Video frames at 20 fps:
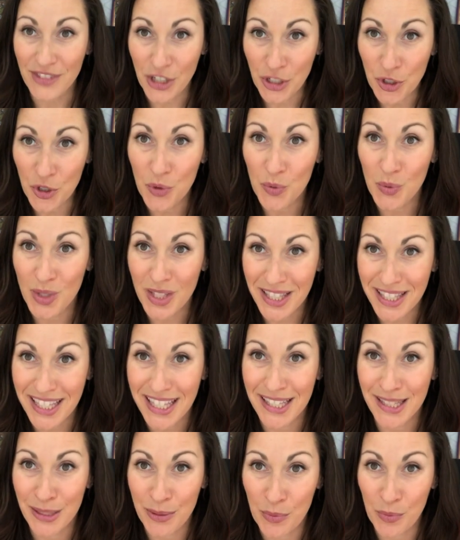you will
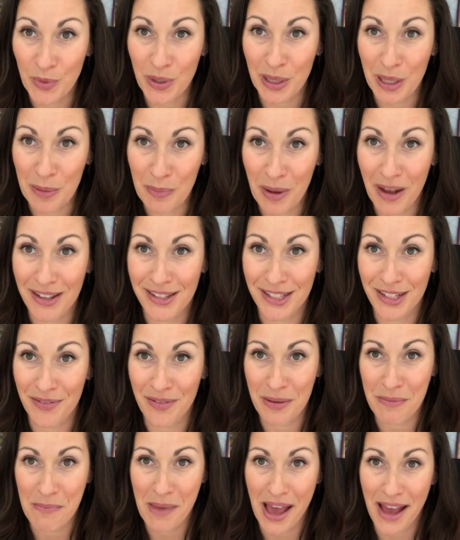see some really positive
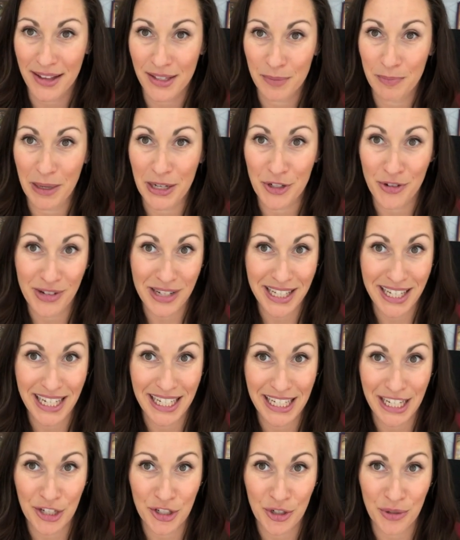impacts by drinking
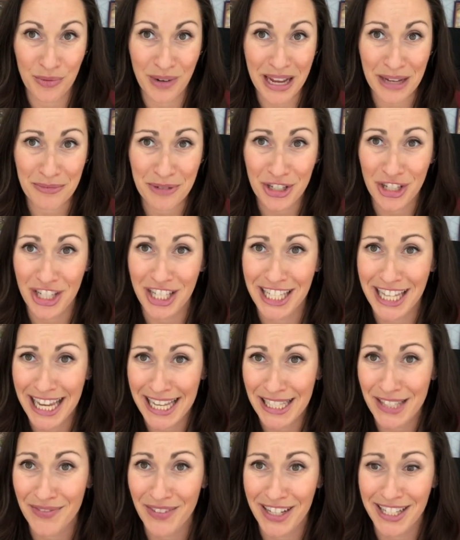Ningxia Red, which
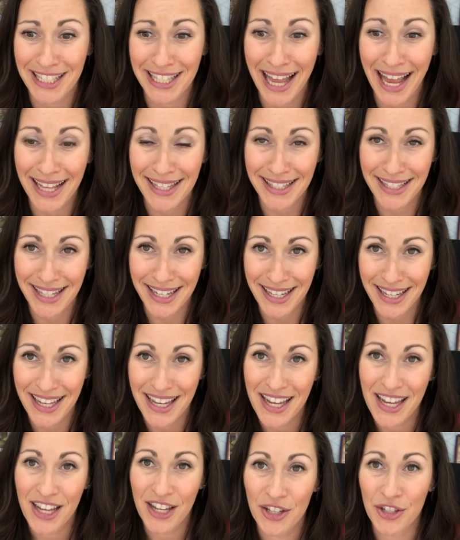tastes fantastic.
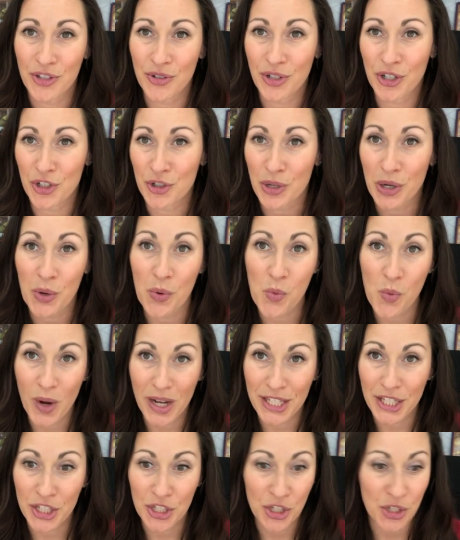You can drink
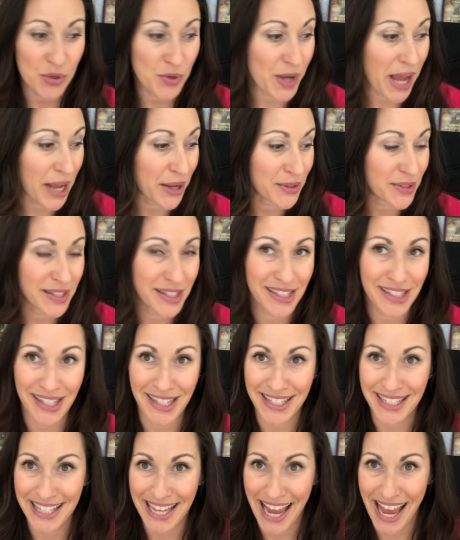1 to 2 ounces a
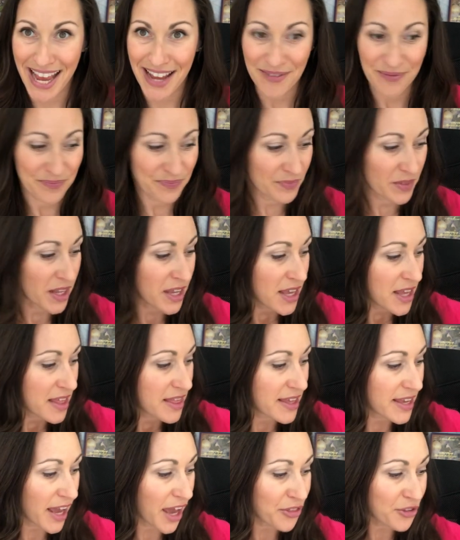day.
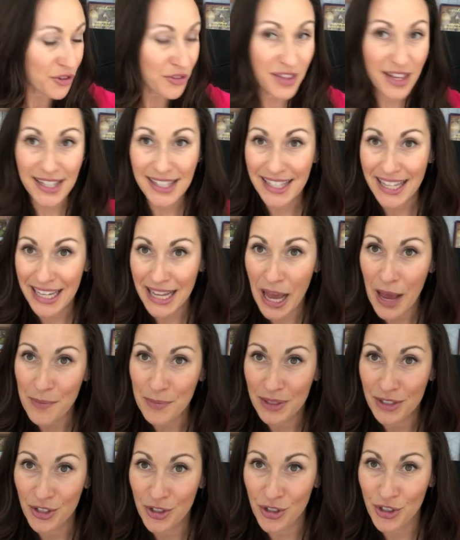The other things that come
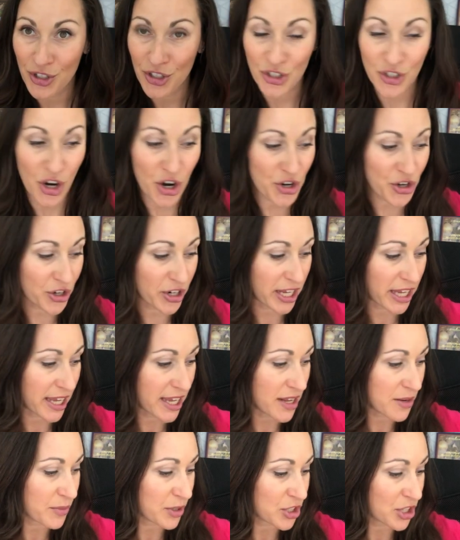in your starter
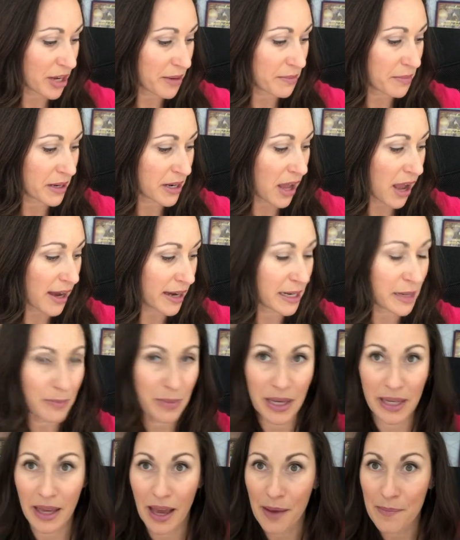kit, which I'm not going to
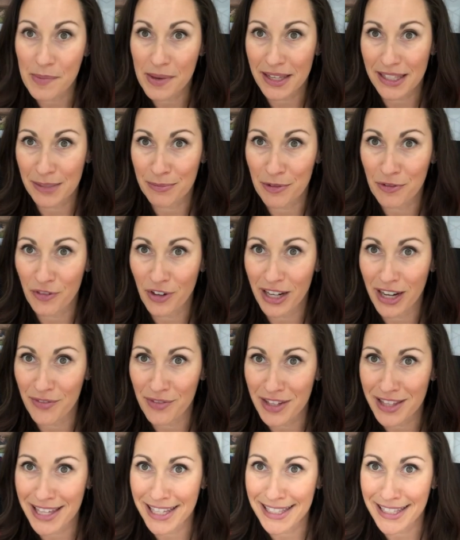pick up because I'm afraid
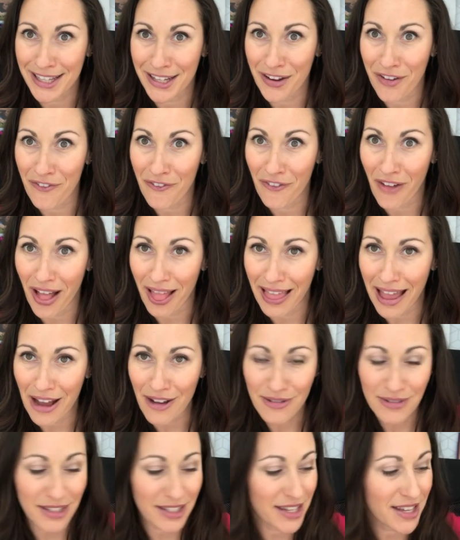everything's going to fall
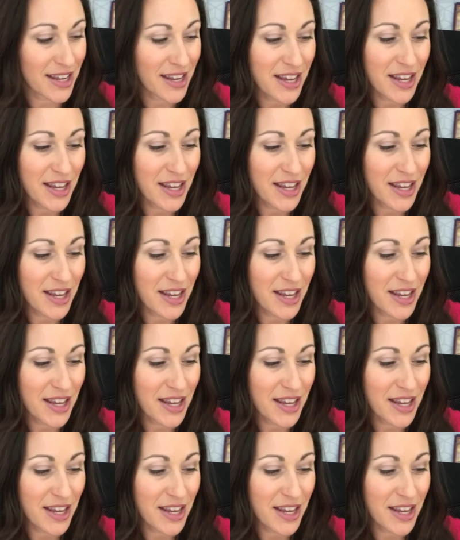out,